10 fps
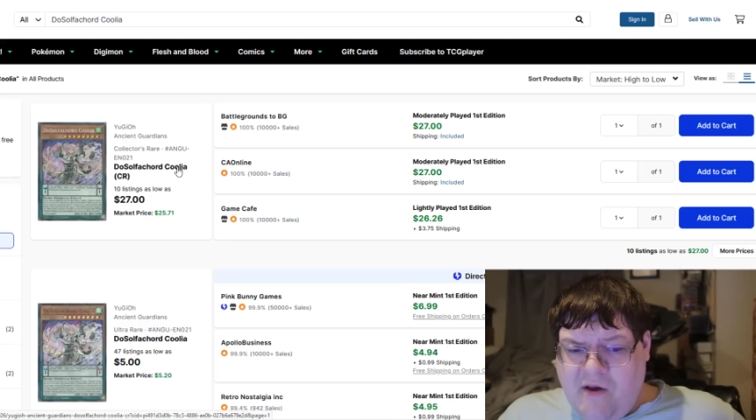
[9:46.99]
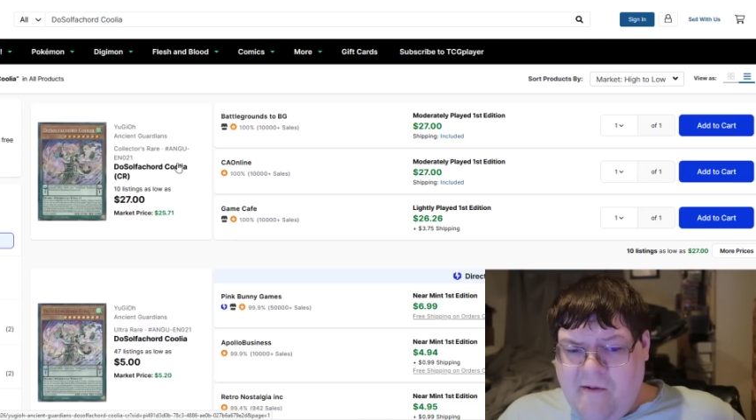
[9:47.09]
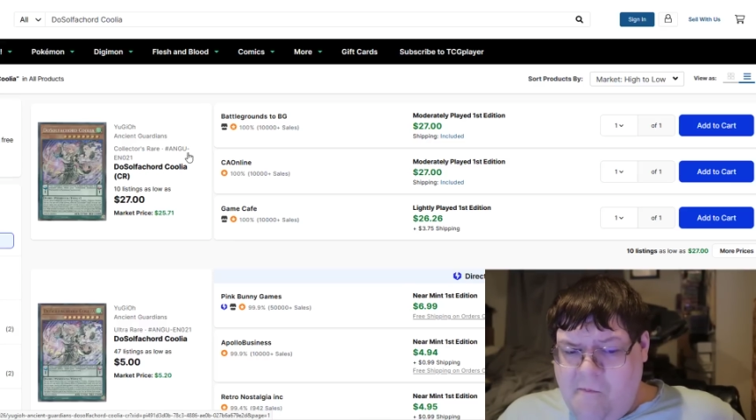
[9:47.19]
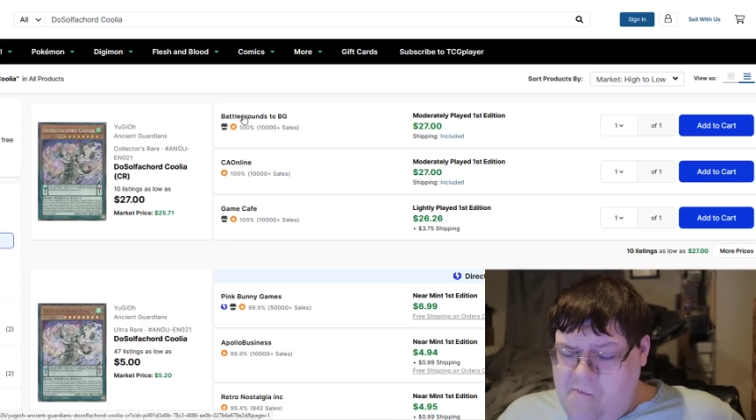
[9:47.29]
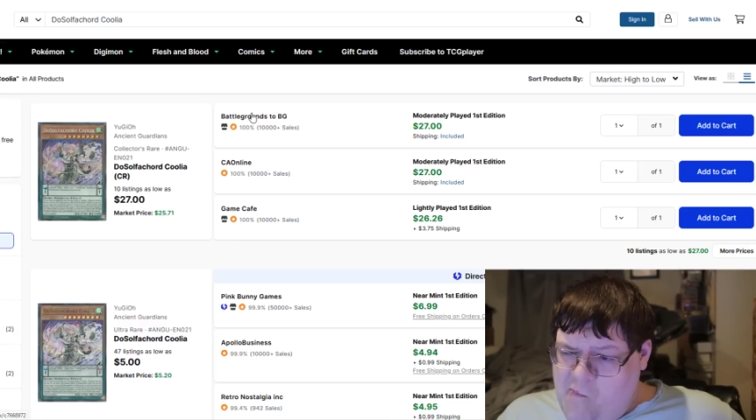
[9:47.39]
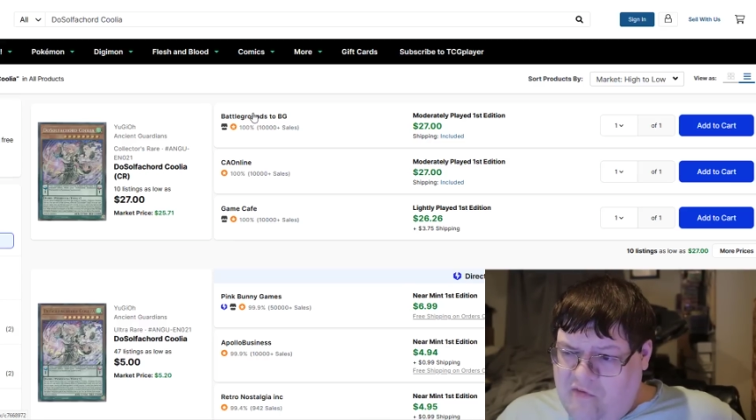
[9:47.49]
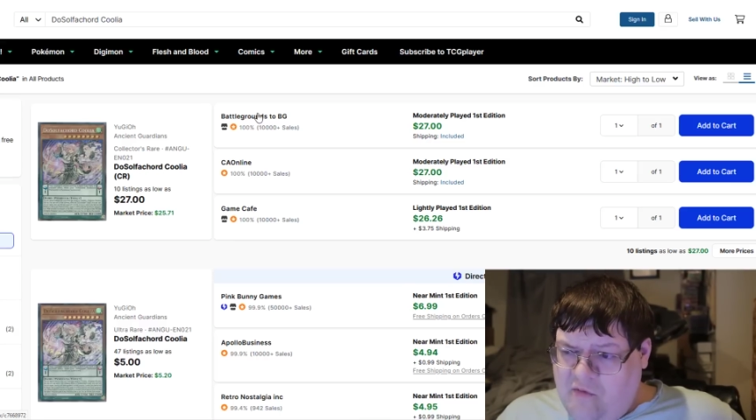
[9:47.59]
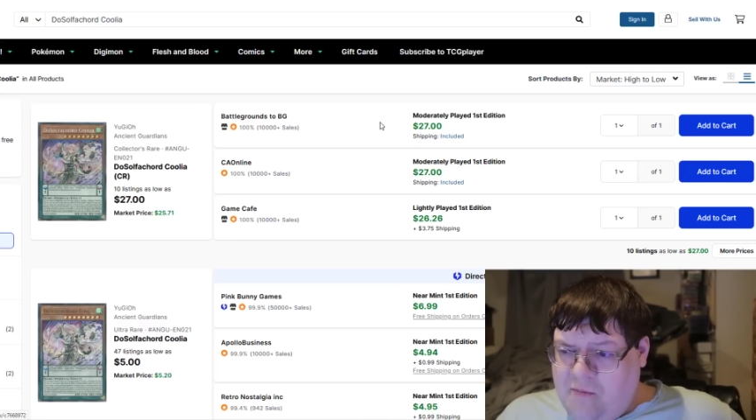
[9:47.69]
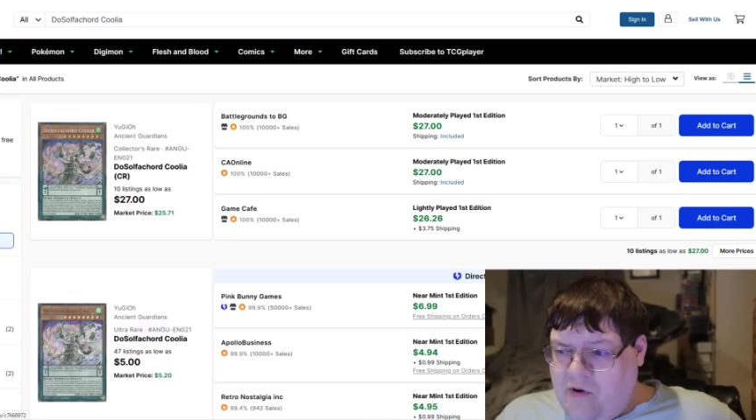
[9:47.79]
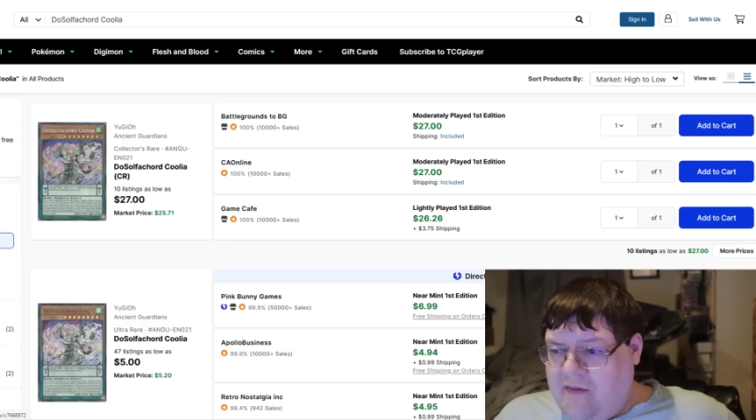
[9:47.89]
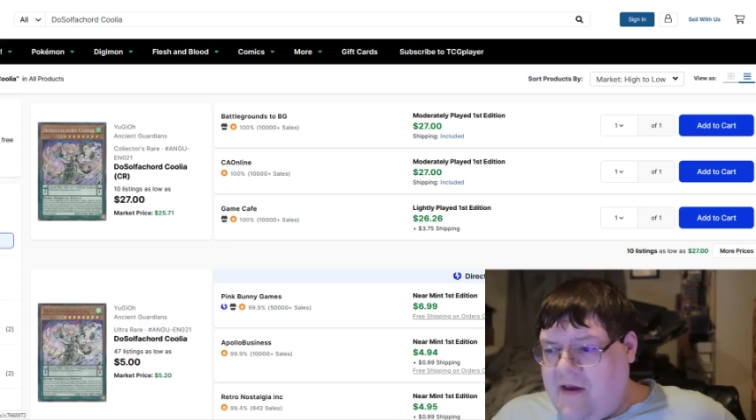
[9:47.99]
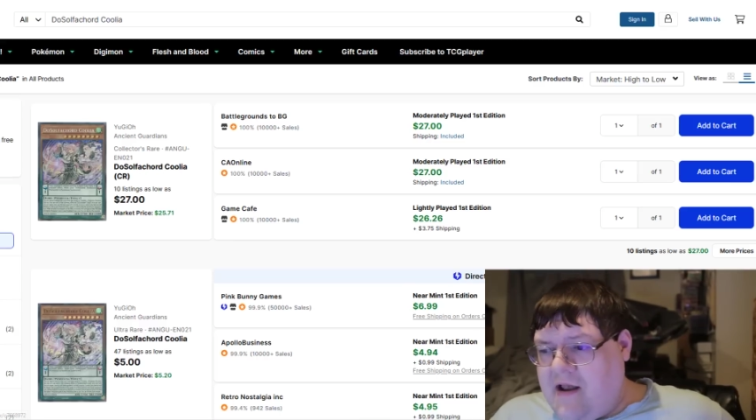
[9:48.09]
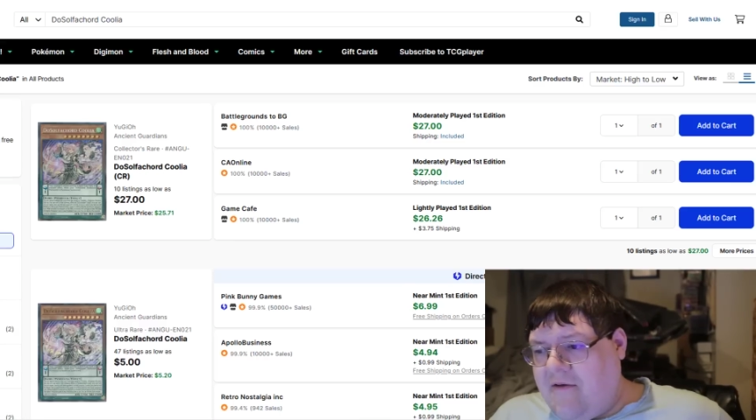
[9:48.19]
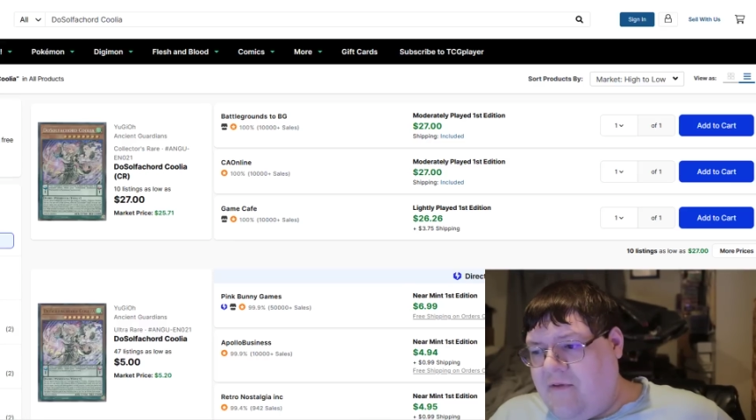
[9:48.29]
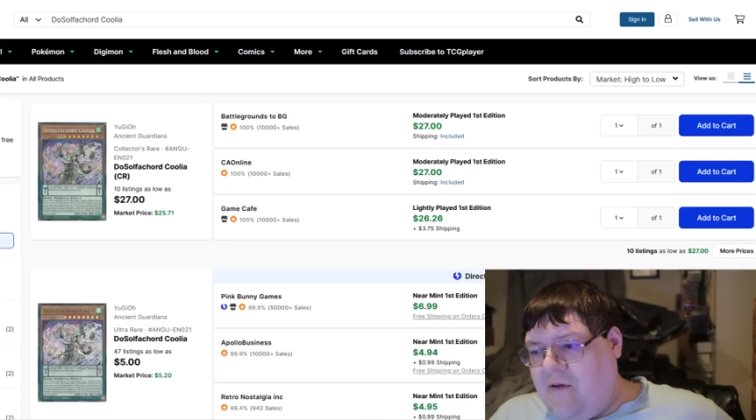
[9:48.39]
But I just want to point
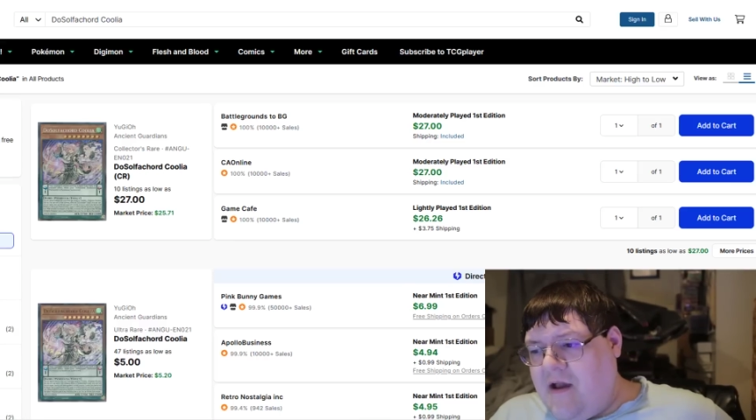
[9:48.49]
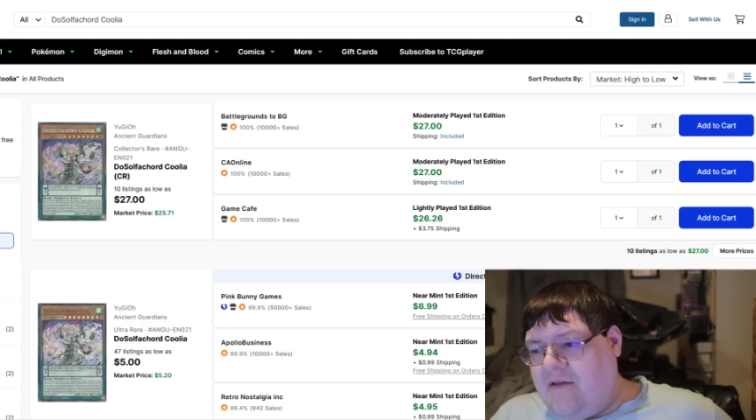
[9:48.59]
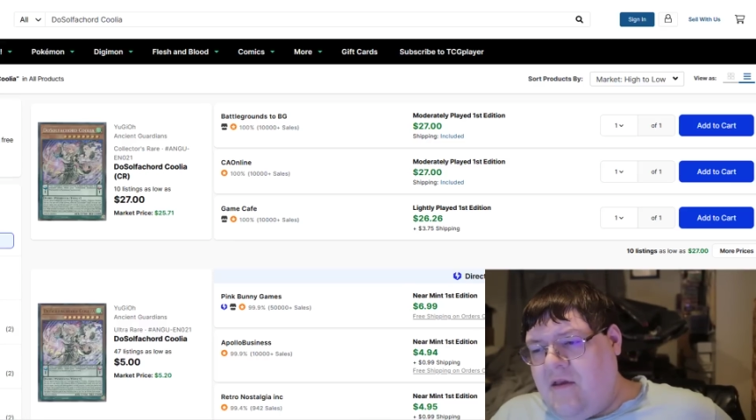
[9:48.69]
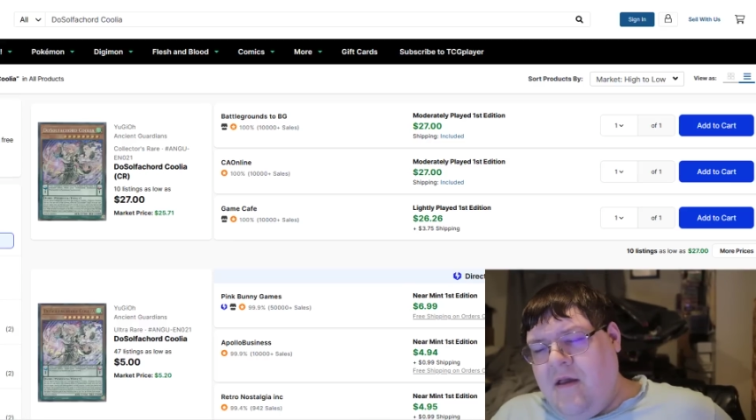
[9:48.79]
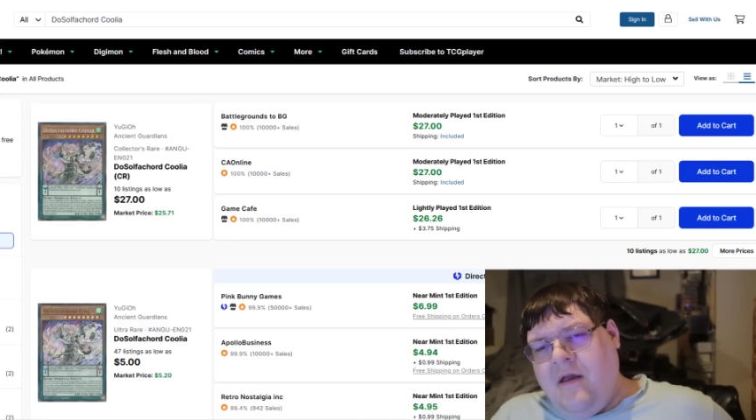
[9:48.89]
that out for you guys.